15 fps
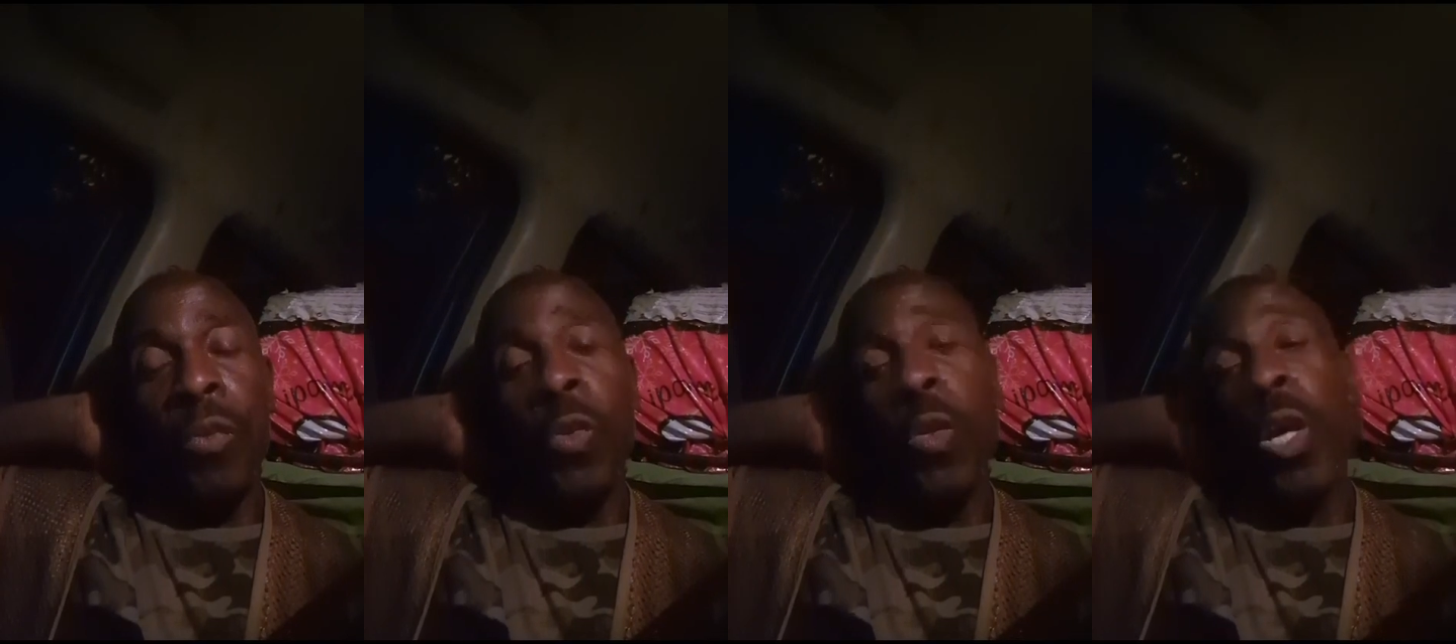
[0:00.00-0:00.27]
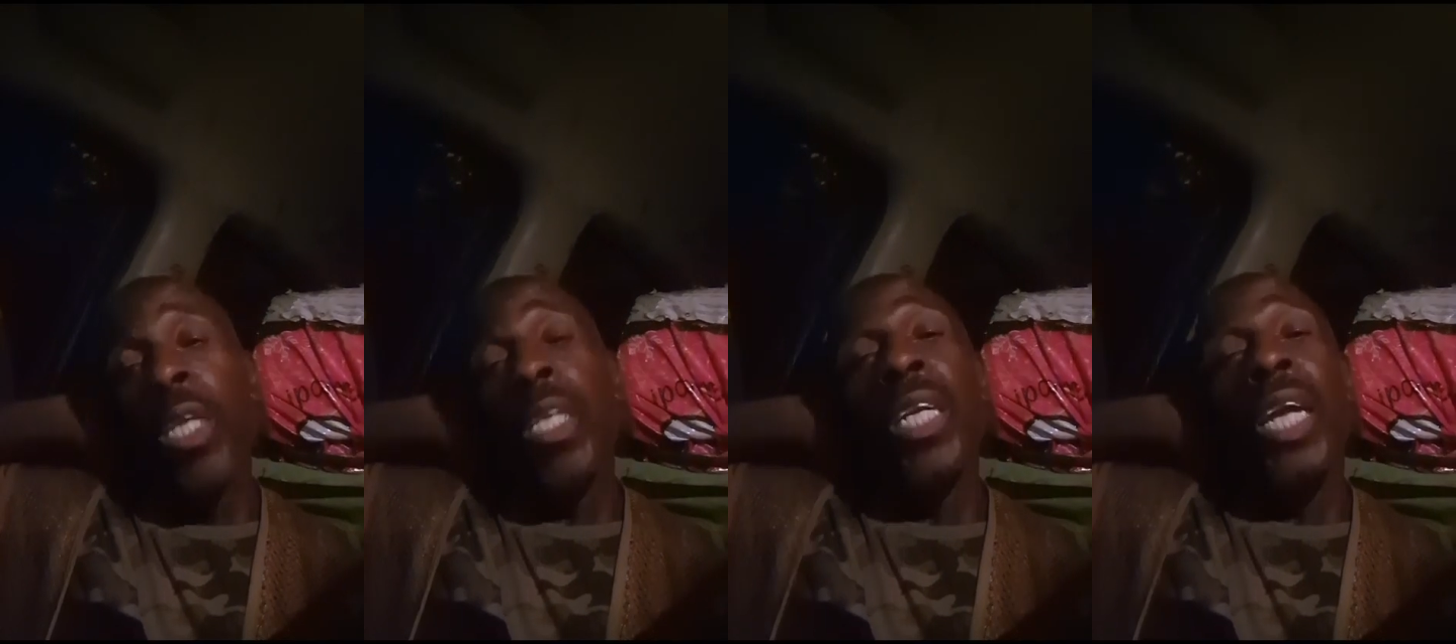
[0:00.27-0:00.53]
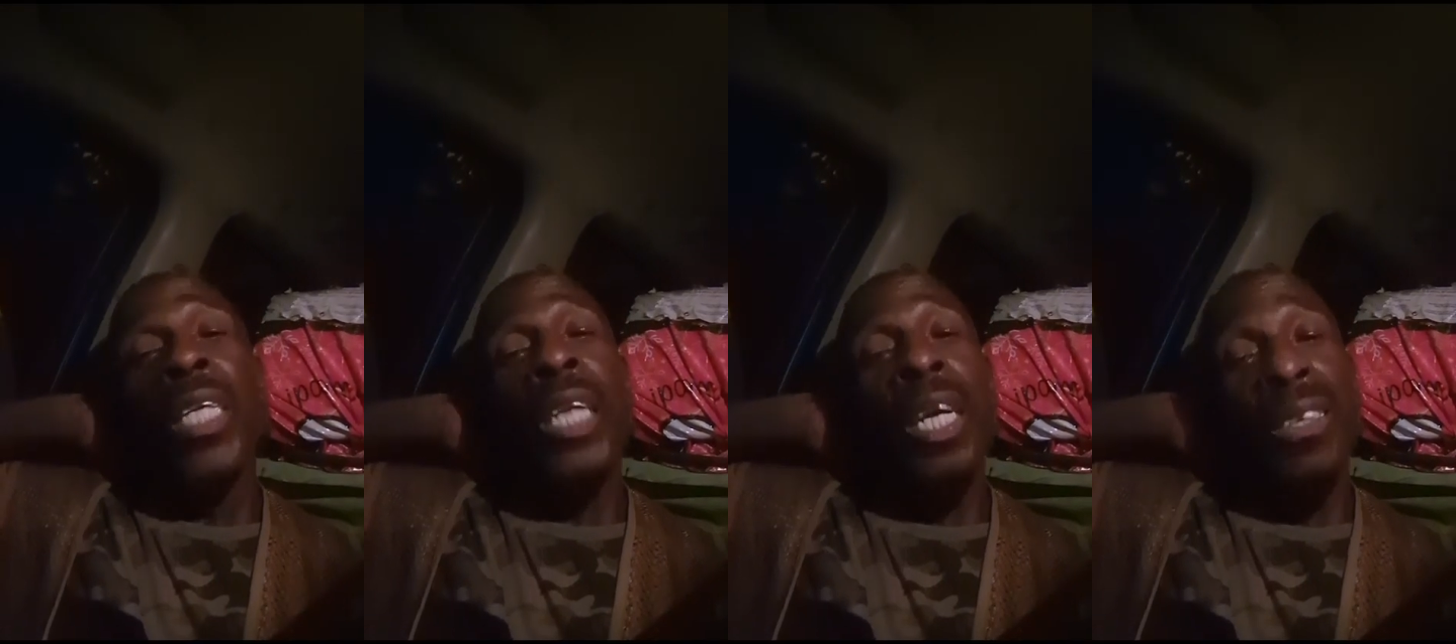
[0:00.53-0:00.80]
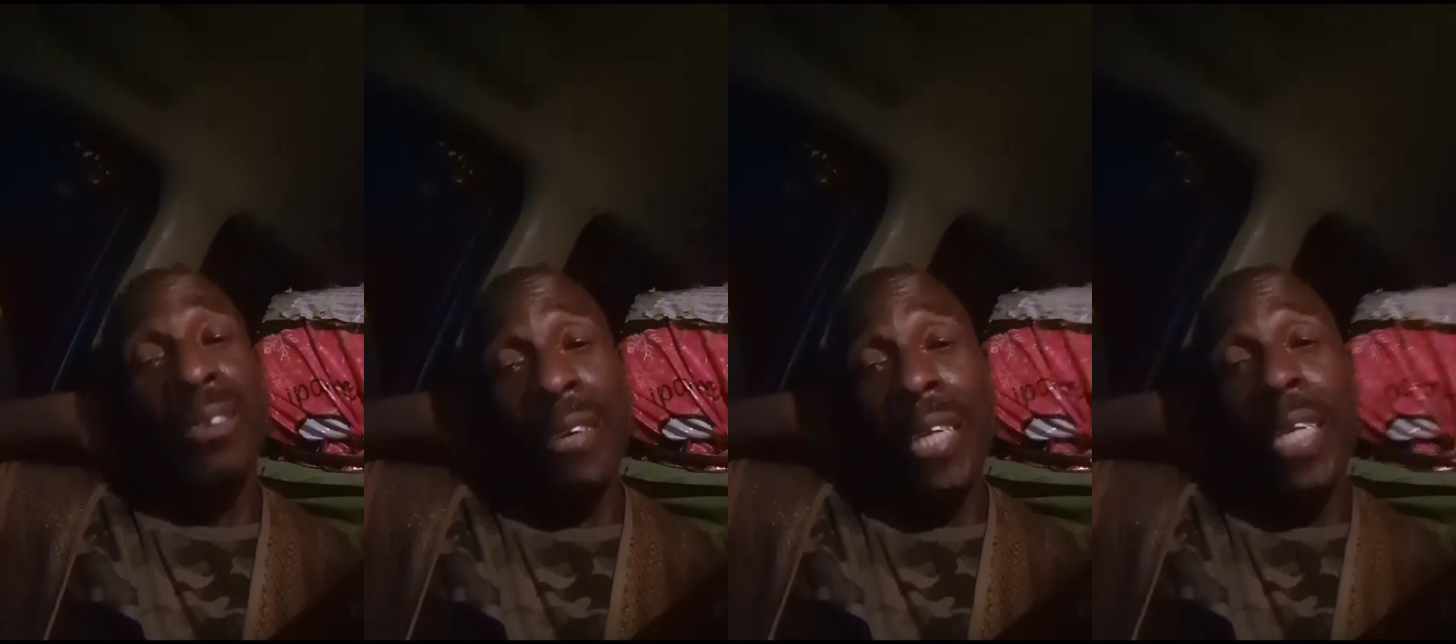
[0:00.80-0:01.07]
You are not a
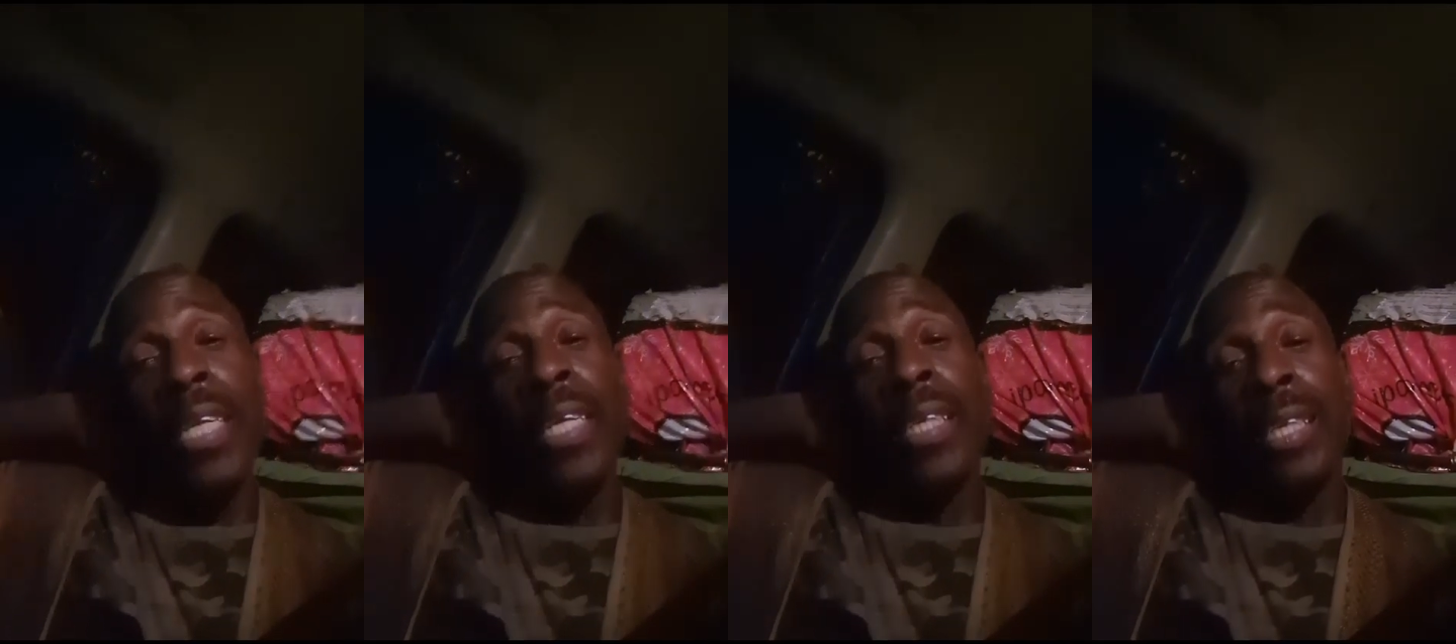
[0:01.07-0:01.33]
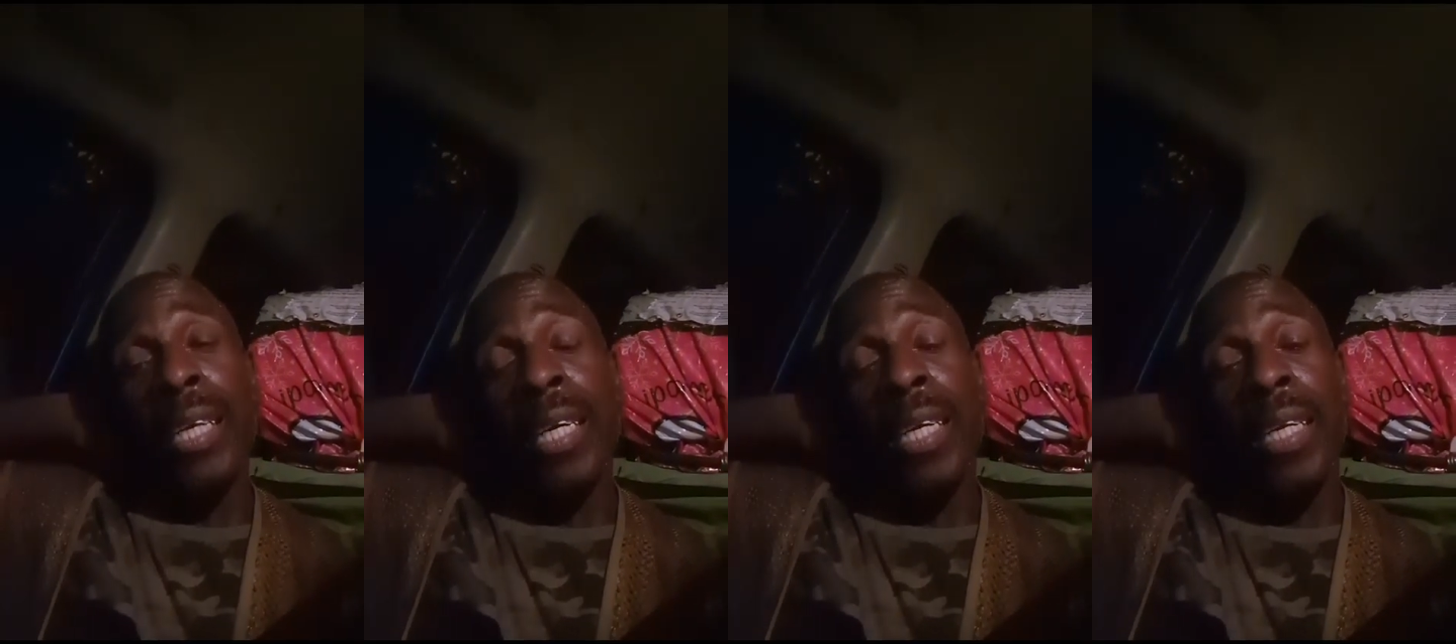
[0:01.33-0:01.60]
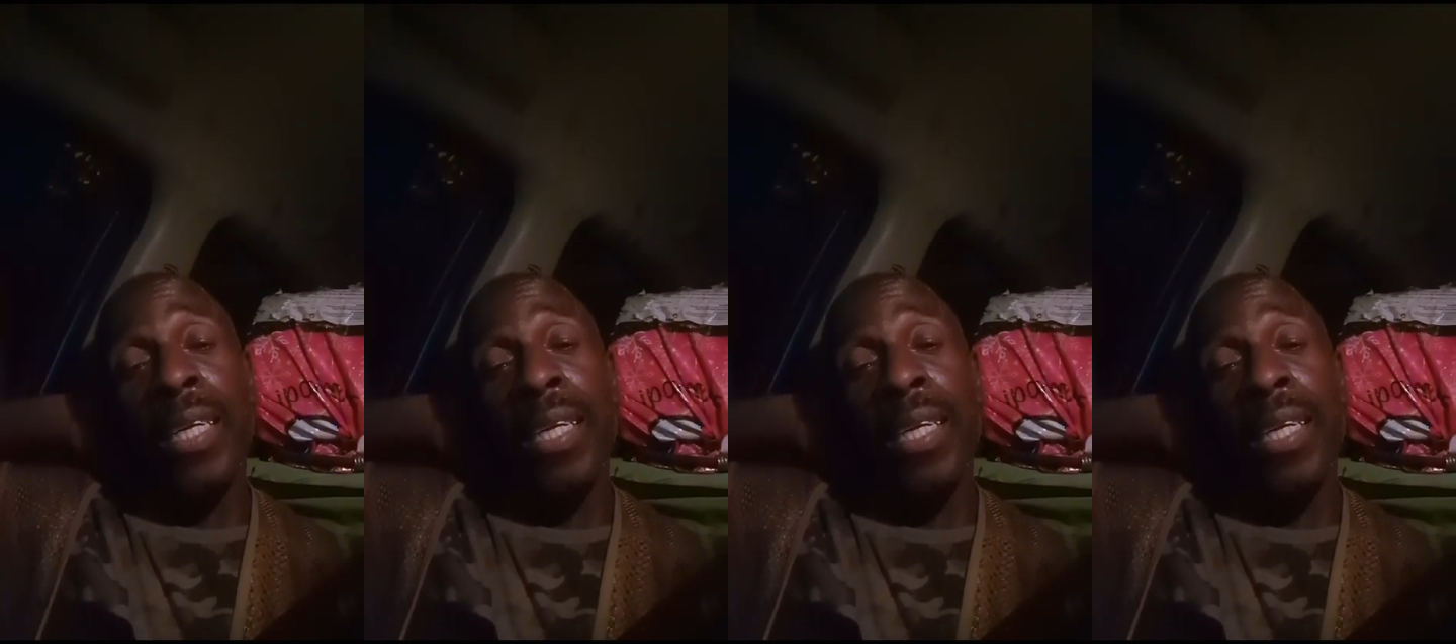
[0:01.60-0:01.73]
green lizard.